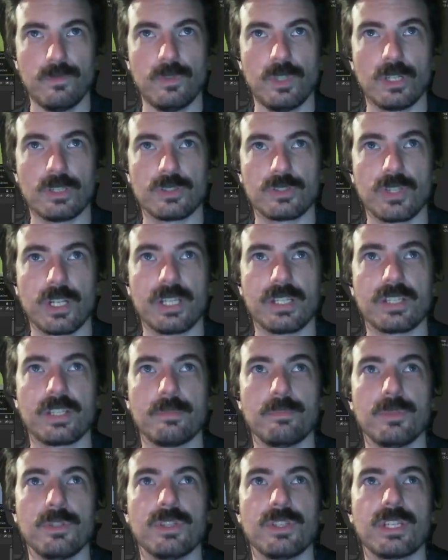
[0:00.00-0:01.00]
are trying to
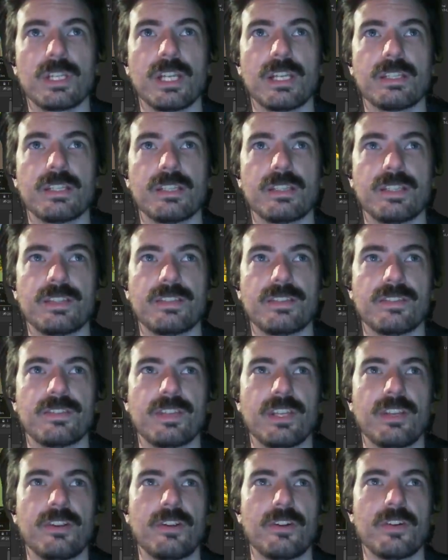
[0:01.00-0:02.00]
communicate that this is
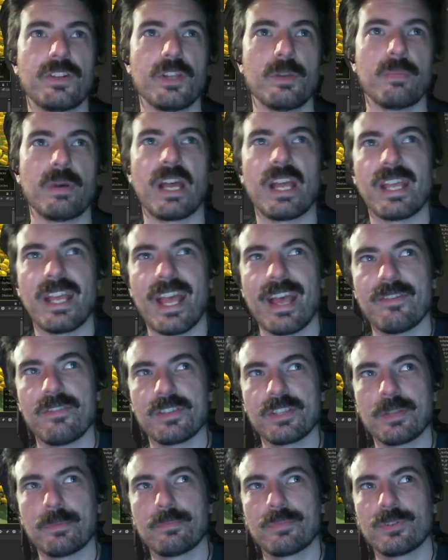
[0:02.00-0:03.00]
their area by
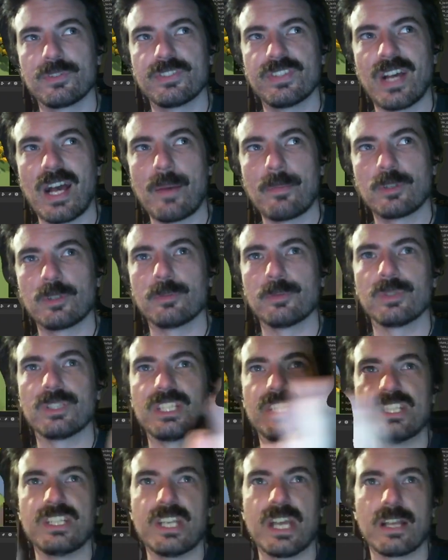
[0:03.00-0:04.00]
having them
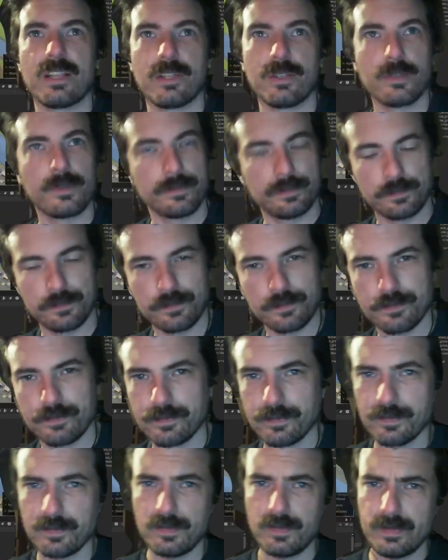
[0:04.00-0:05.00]
predominantly yellow.
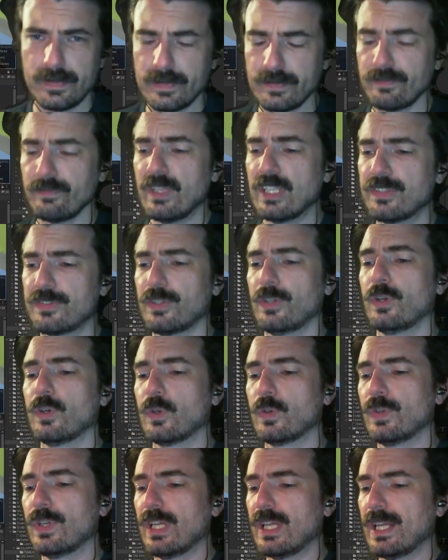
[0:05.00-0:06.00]

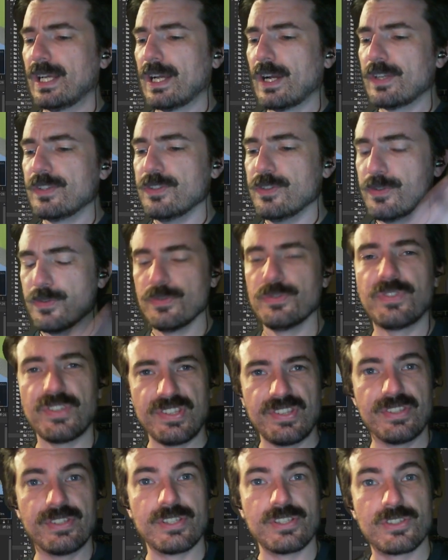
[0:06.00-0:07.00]
So
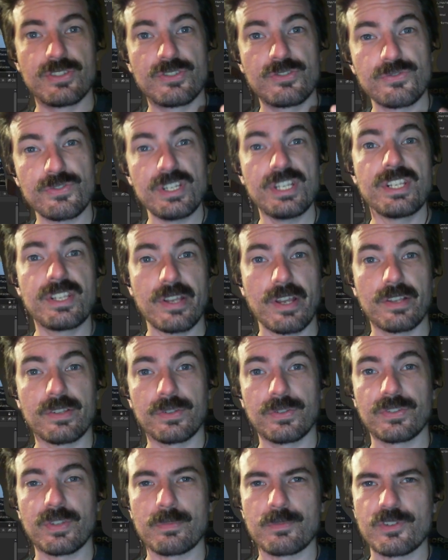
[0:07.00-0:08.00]
using the tree
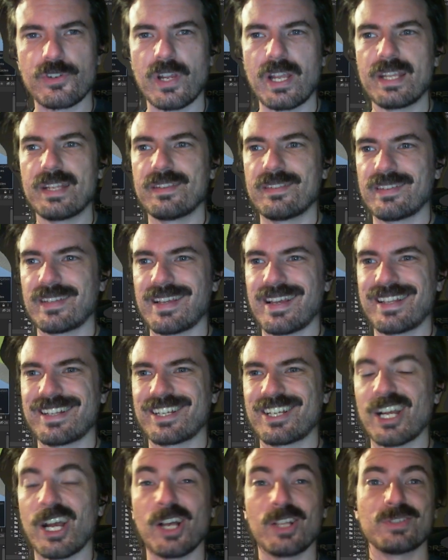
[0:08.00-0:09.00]
colors, I'm trying to kind
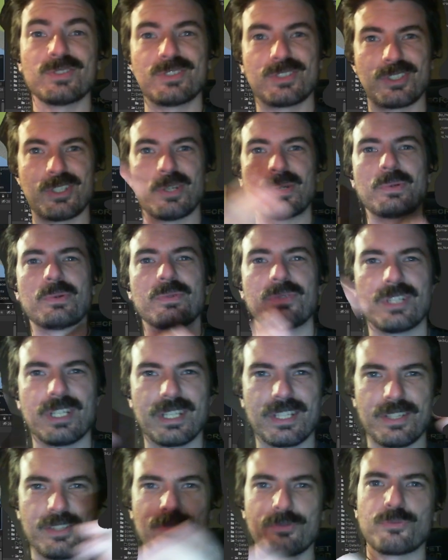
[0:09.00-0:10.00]
of color code
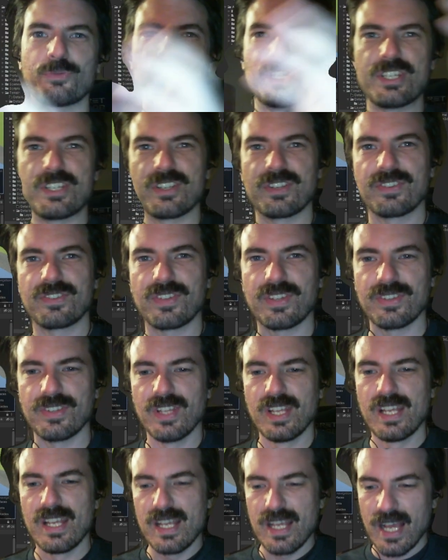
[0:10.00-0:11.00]
the regions, and
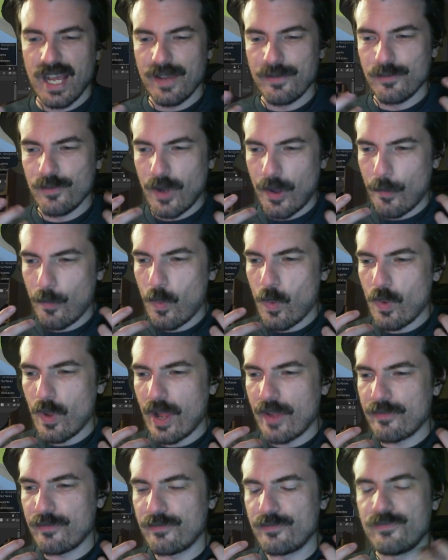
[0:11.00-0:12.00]

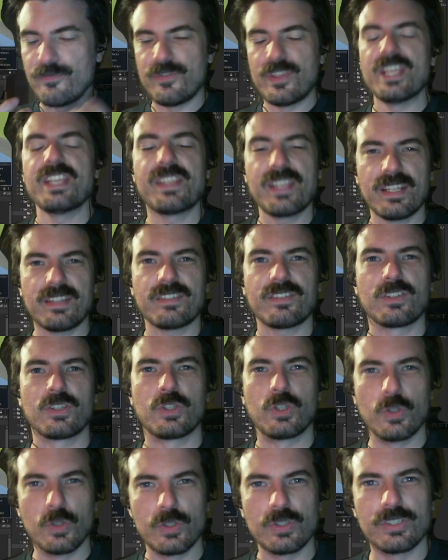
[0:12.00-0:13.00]
I think that's a
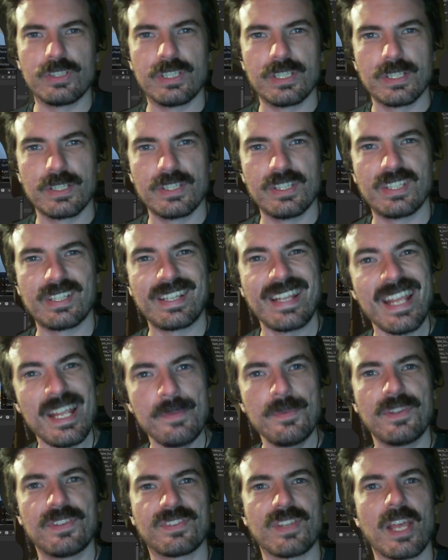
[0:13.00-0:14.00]
good
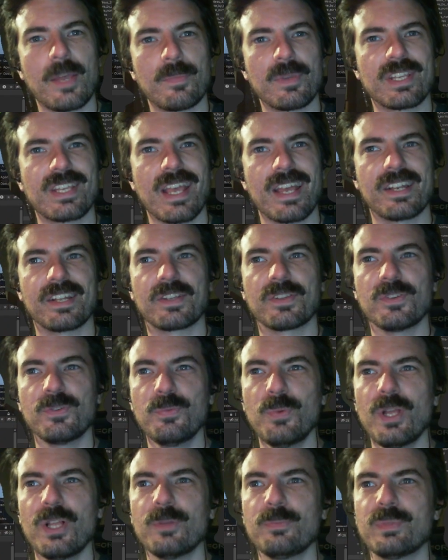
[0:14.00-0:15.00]
game design mechanic as
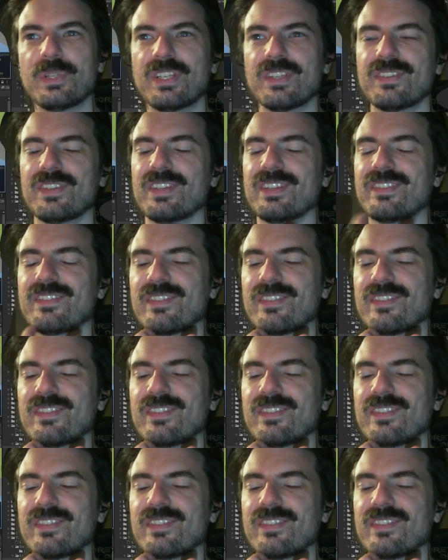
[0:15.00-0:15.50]
well, because it